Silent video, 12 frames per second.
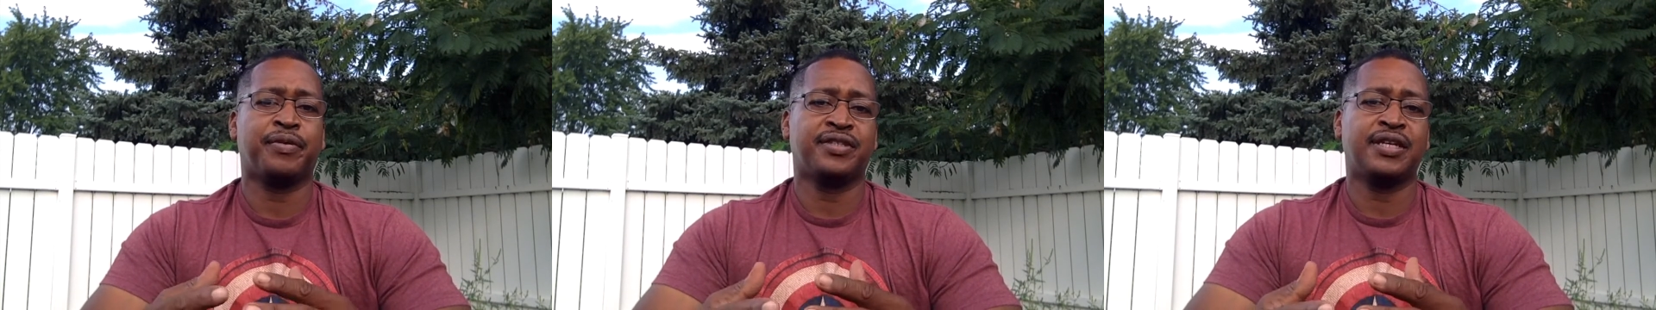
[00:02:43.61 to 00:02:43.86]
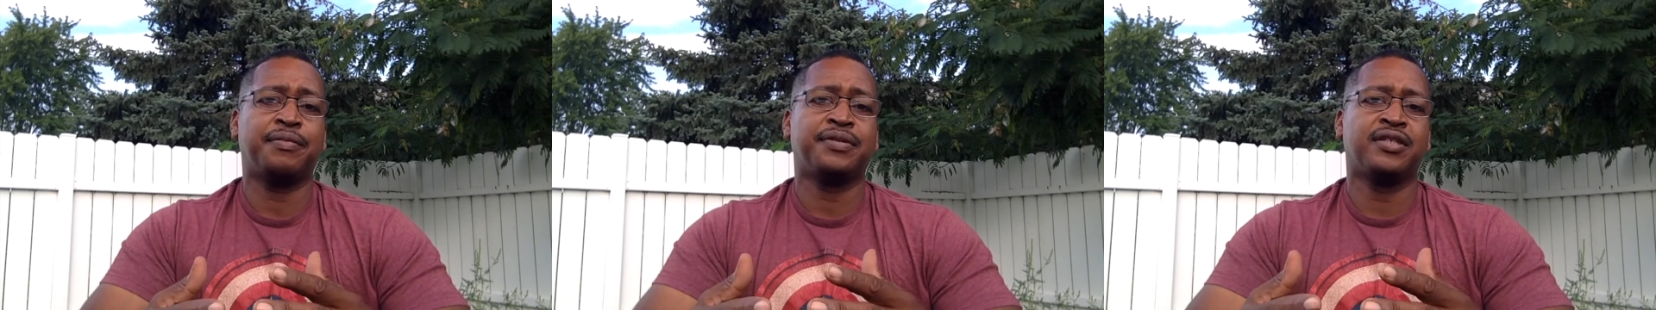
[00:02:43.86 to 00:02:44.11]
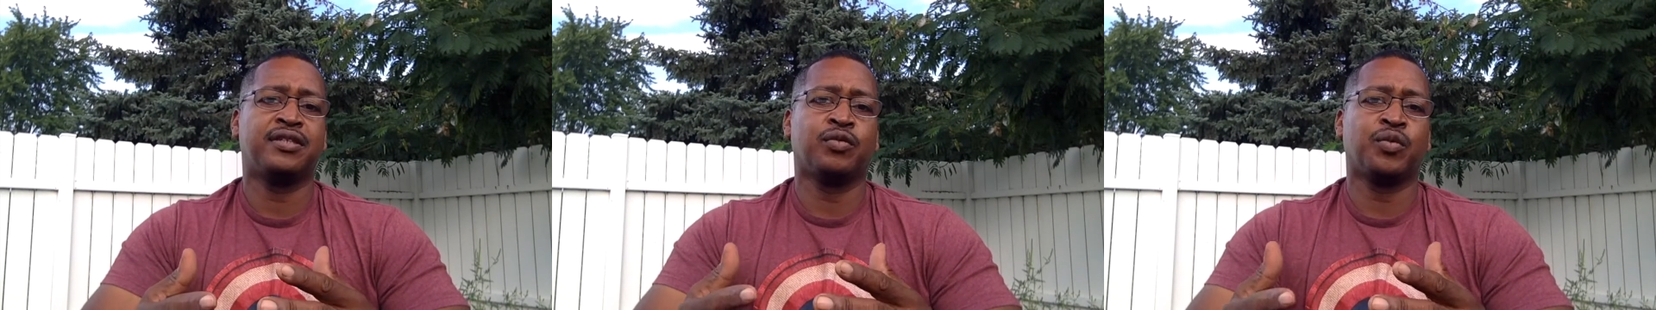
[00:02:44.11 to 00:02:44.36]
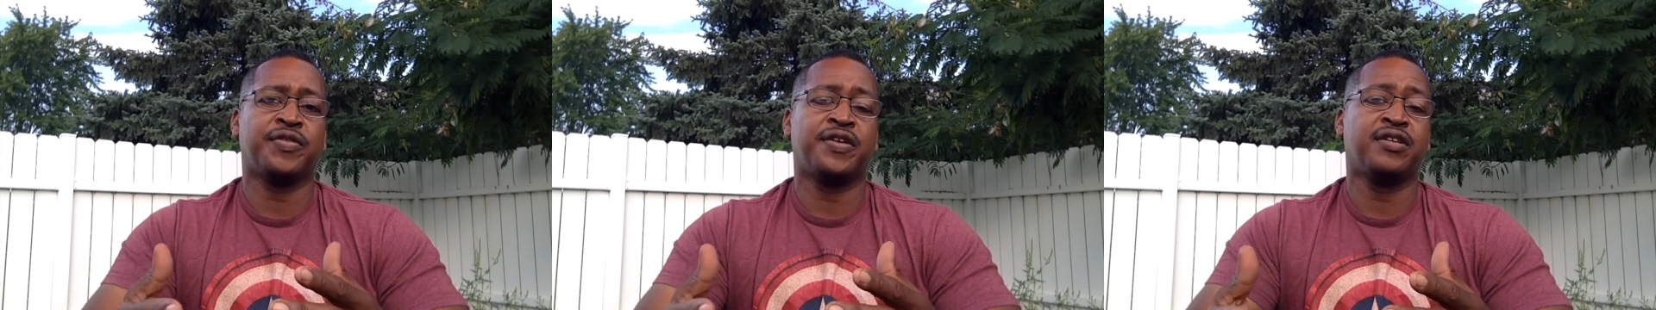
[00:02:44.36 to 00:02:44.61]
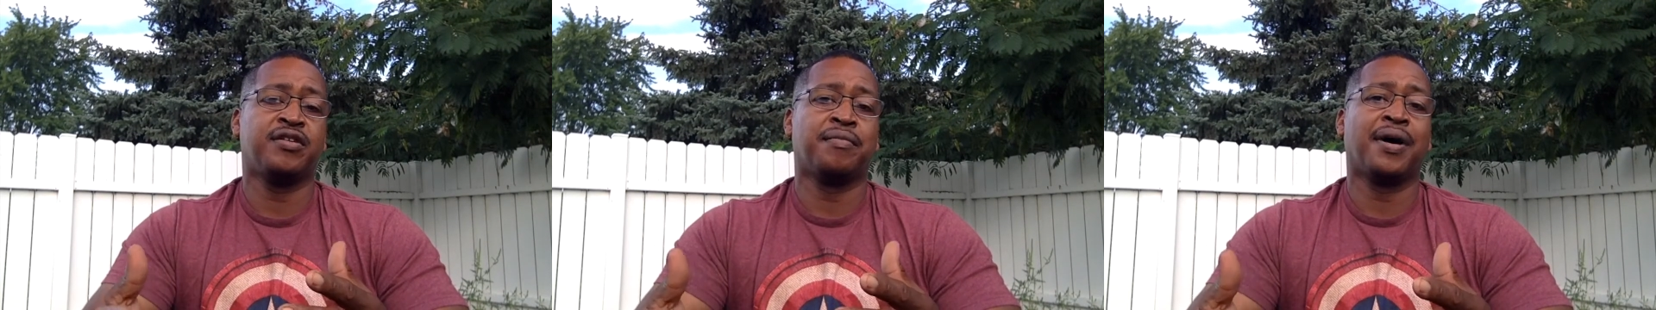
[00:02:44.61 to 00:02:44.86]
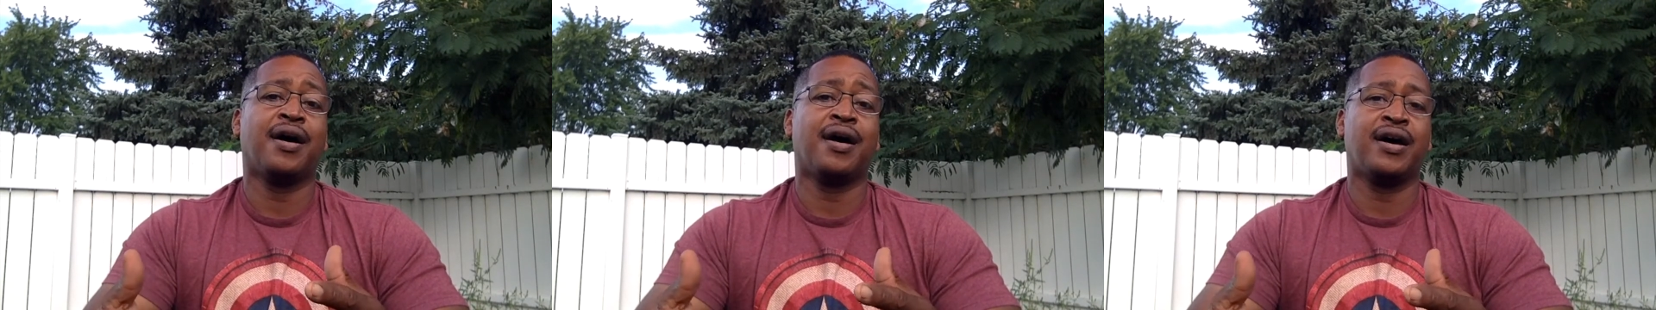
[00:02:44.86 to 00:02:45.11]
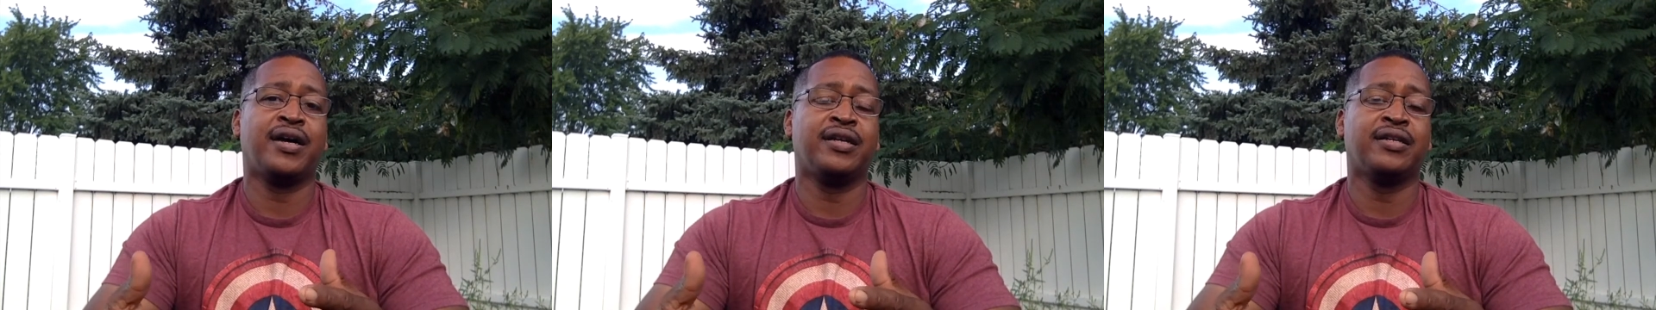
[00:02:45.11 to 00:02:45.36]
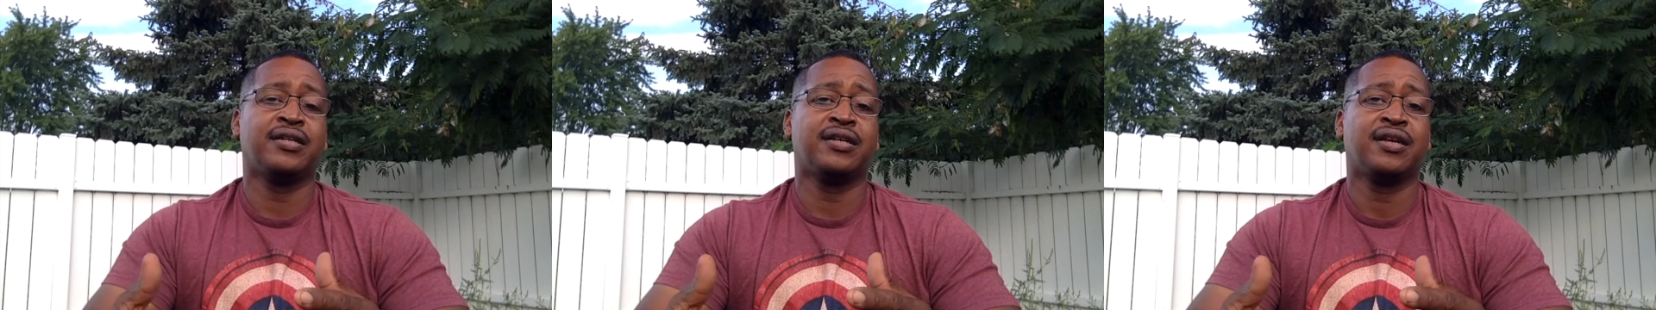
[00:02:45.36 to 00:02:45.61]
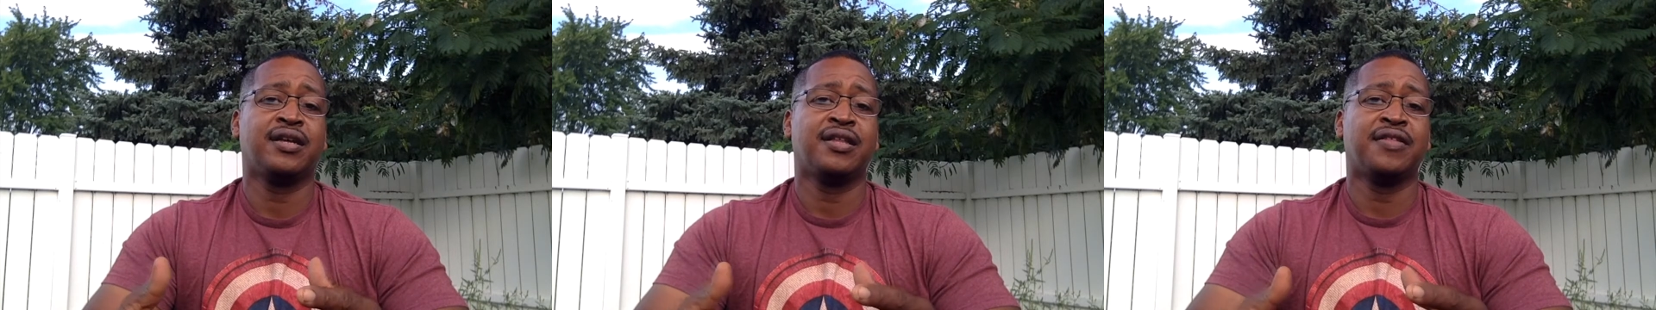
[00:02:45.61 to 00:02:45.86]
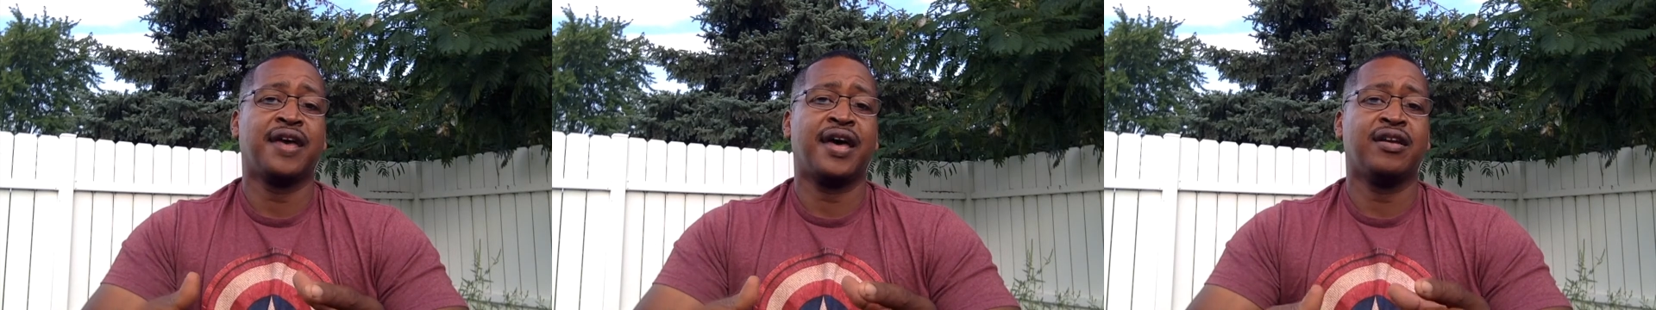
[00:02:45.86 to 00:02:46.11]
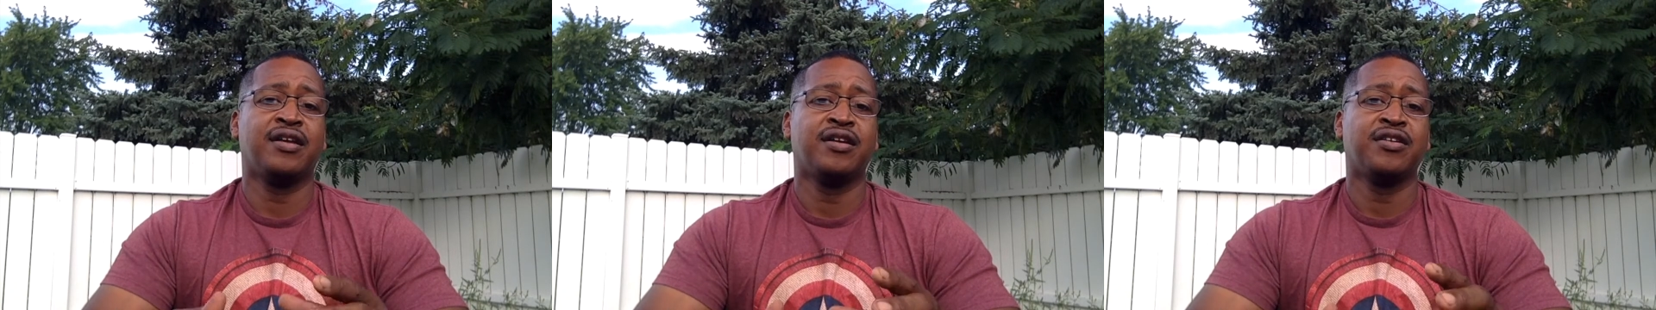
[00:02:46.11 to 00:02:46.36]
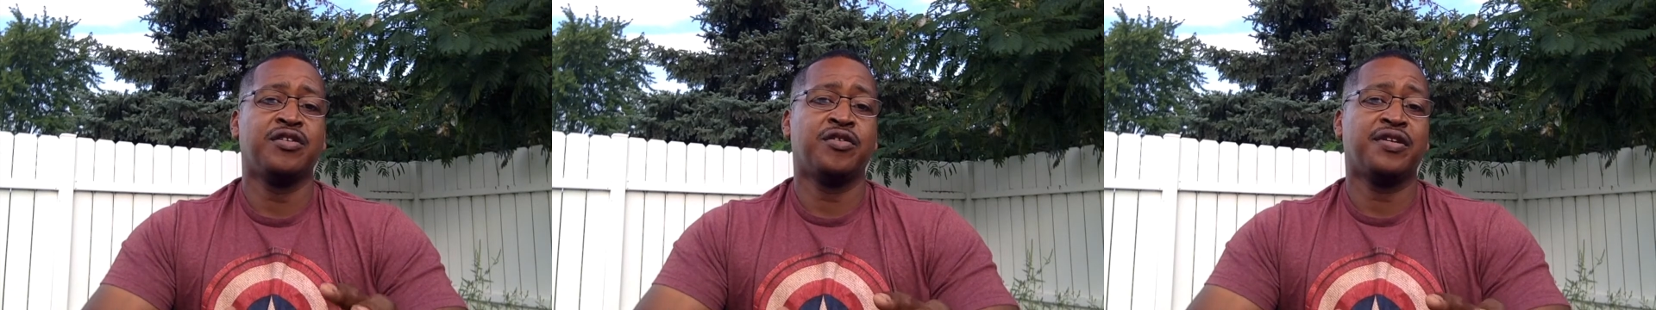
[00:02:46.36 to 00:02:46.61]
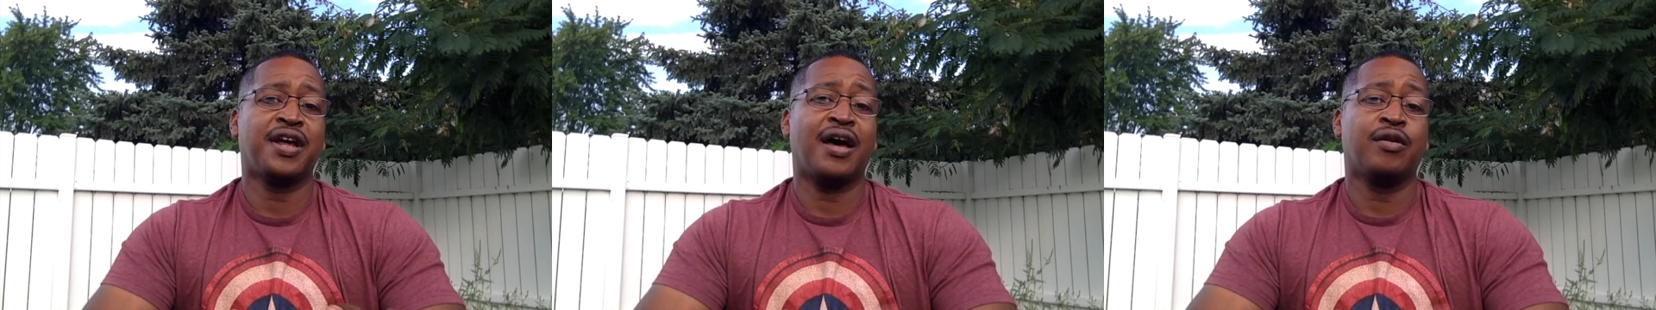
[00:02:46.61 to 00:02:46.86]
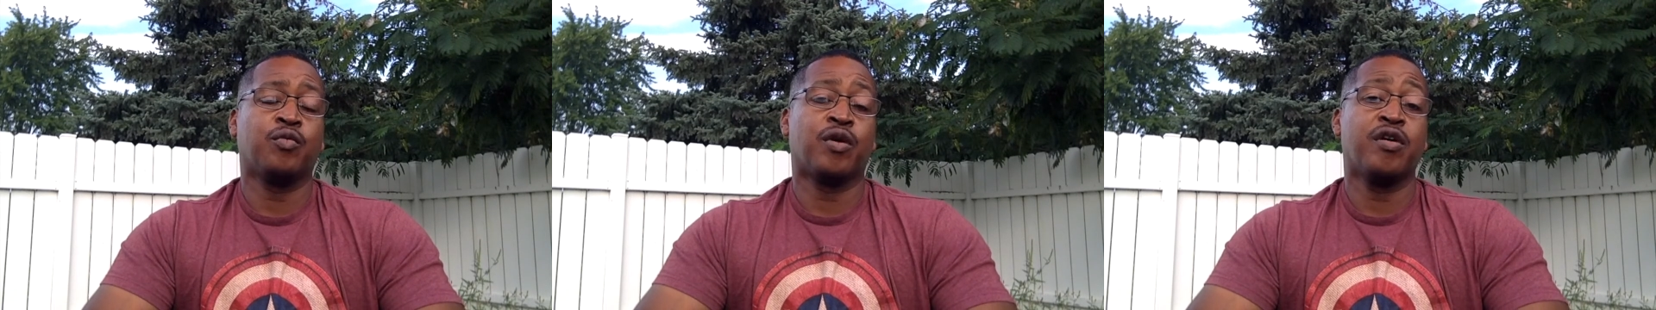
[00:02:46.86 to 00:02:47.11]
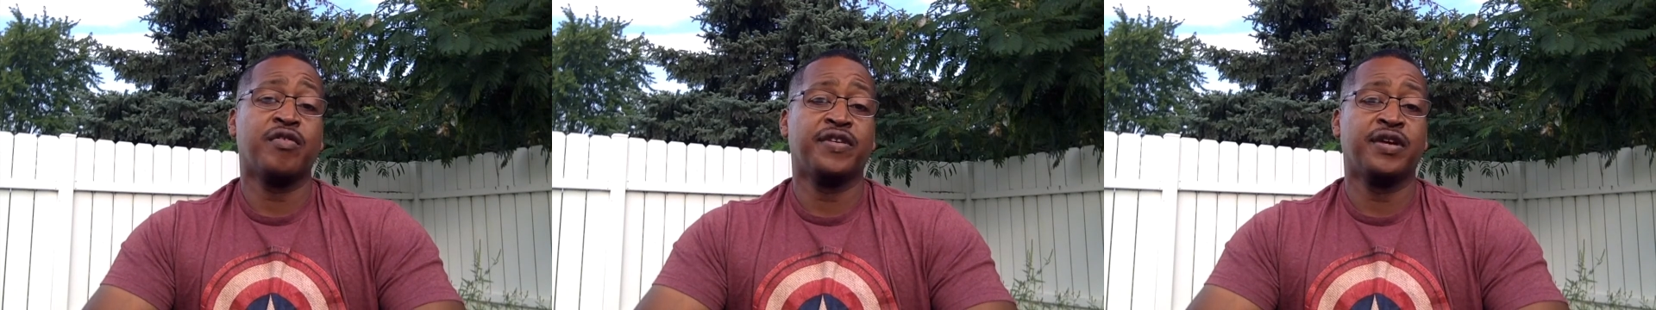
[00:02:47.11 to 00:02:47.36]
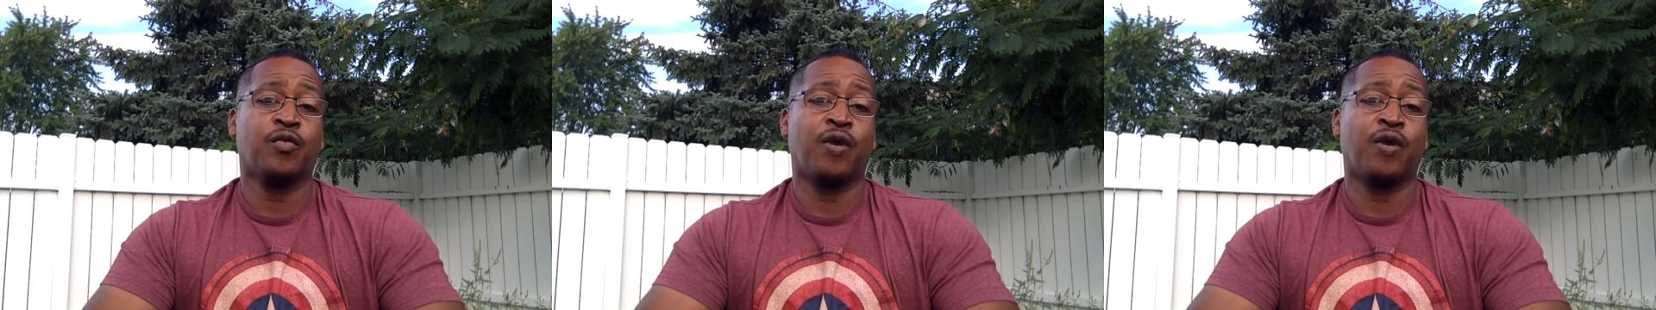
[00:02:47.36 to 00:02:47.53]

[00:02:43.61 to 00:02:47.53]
perception within your mind that you're not worthy.